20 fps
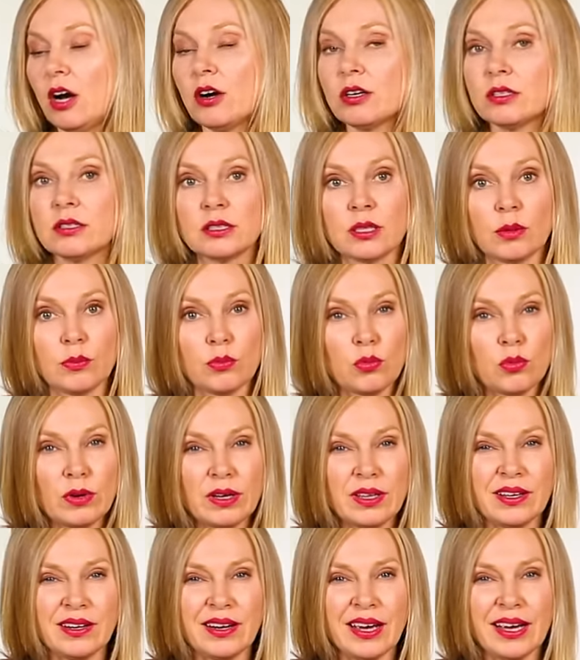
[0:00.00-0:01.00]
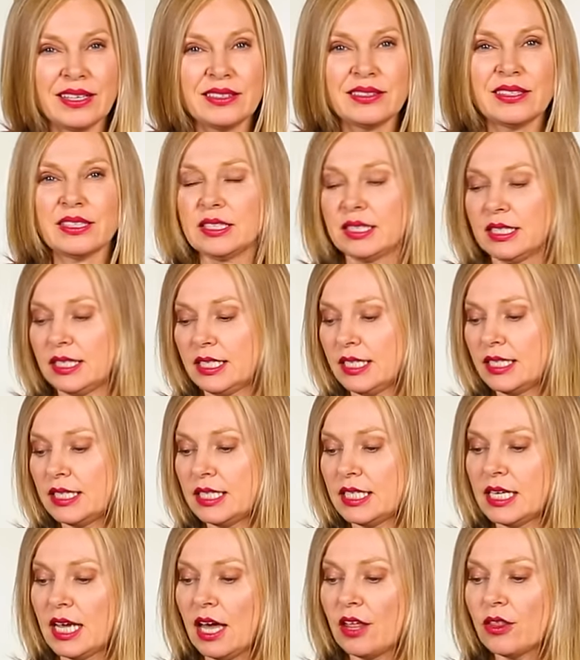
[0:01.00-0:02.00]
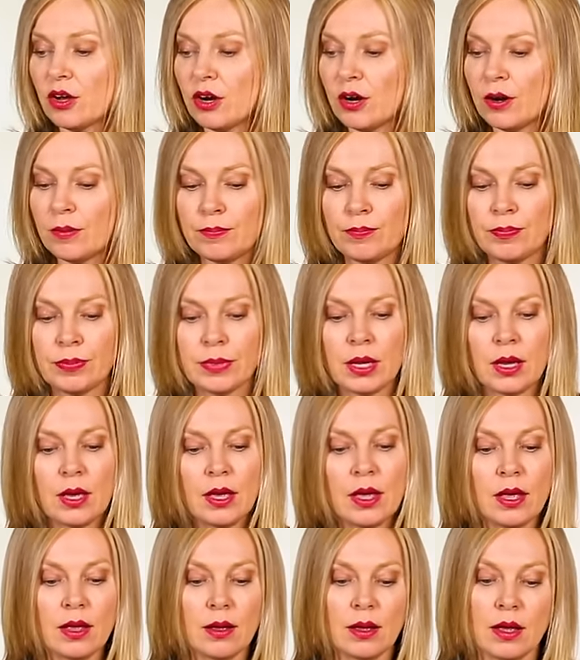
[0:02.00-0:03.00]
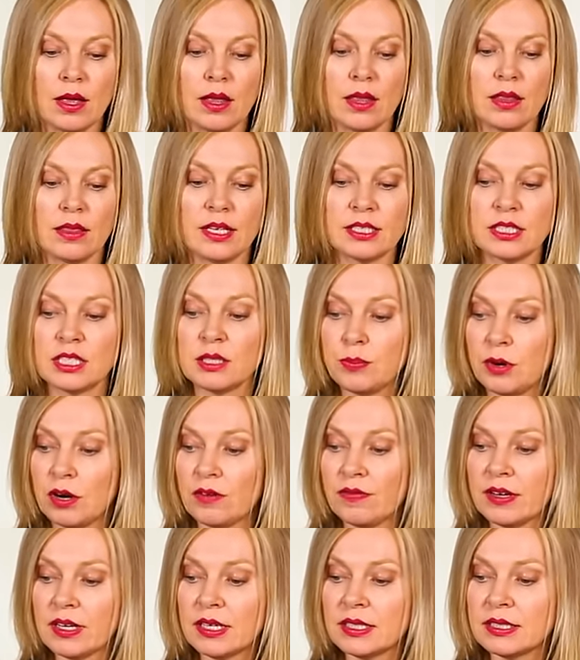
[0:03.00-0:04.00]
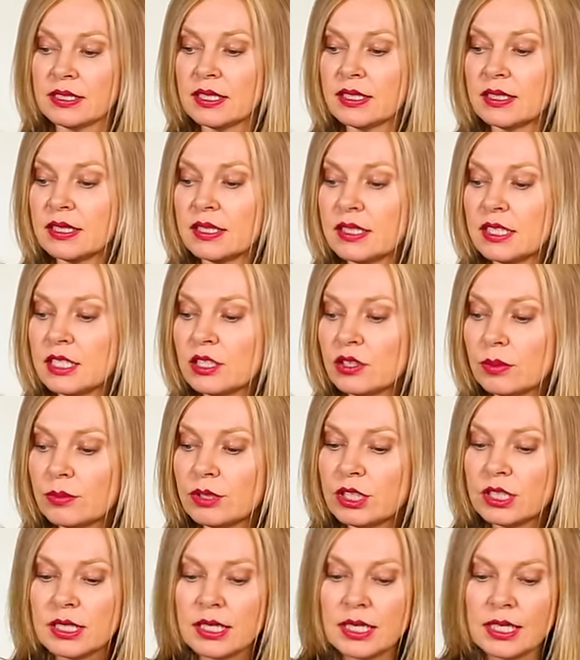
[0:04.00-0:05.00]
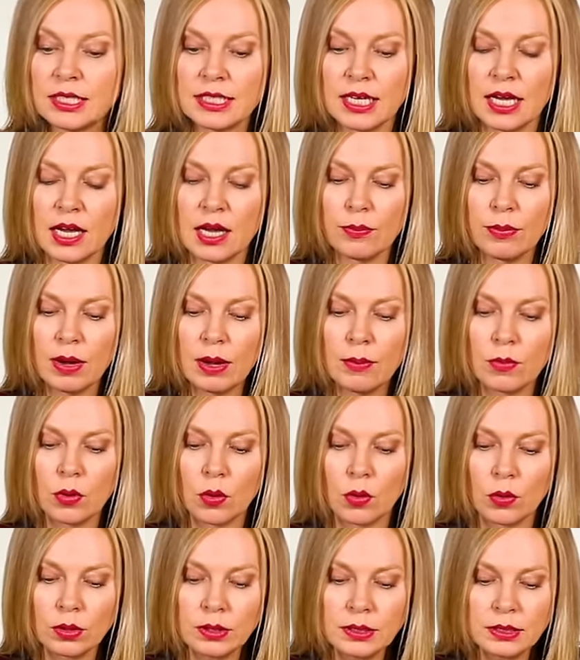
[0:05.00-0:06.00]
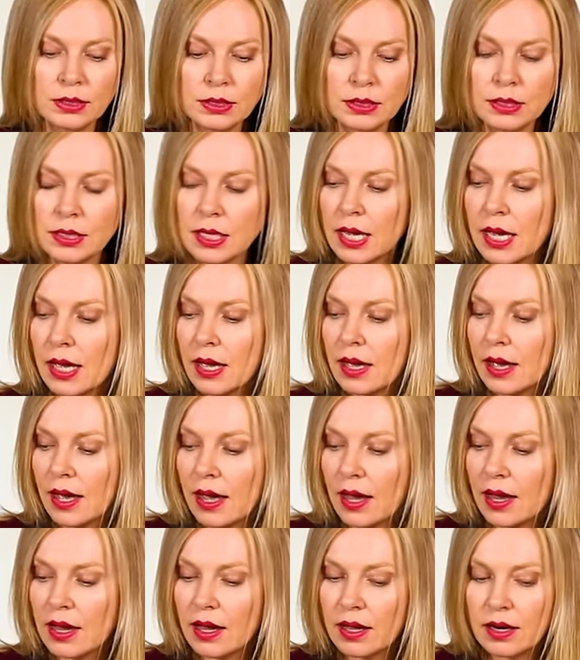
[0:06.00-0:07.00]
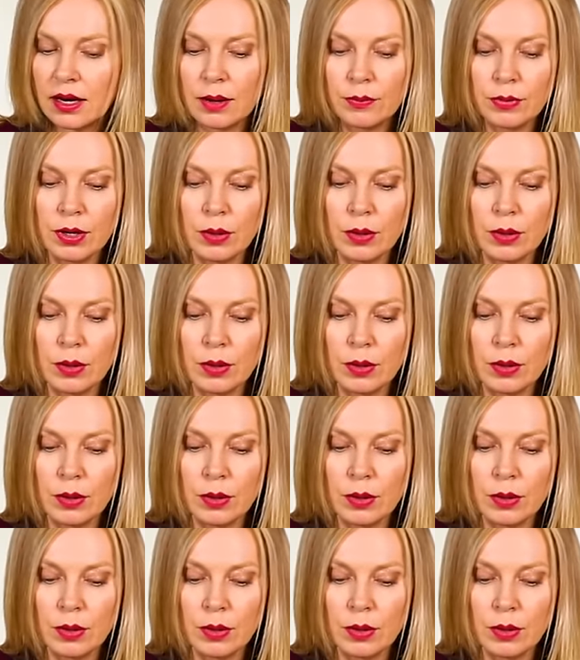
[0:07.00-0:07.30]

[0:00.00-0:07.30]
hardens up really nice and sticks together. This is perfect consistency, so I'm just gonna take my molds and I'm